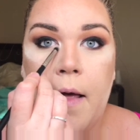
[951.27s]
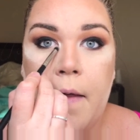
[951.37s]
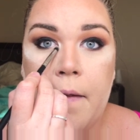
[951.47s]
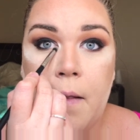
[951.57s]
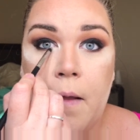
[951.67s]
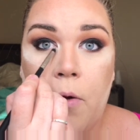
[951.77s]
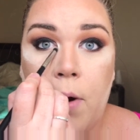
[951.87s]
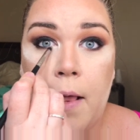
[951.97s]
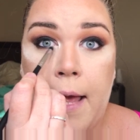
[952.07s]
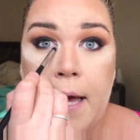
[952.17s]
on the
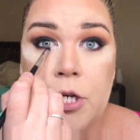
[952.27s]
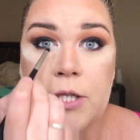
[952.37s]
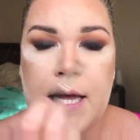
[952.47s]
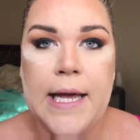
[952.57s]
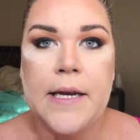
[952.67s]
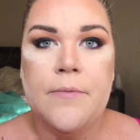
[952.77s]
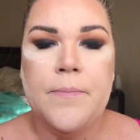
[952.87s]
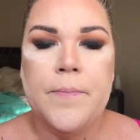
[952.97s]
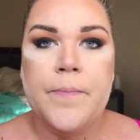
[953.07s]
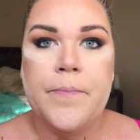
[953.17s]
lower lash line
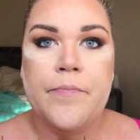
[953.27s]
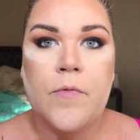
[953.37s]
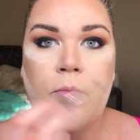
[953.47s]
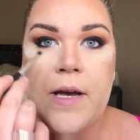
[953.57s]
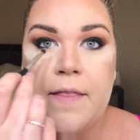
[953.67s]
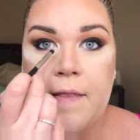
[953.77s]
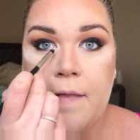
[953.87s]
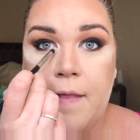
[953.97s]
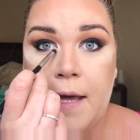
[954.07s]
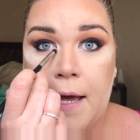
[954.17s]
with
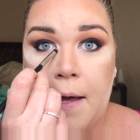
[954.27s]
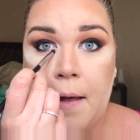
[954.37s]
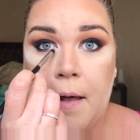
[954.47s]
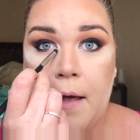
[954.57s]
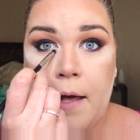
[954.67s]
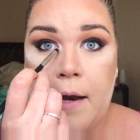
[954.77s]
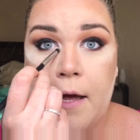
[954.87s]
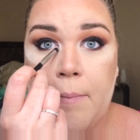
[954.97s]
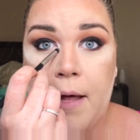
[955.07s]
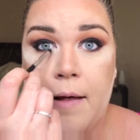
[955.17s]
the
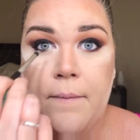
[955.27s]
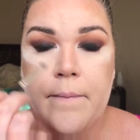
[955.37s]
Enigma.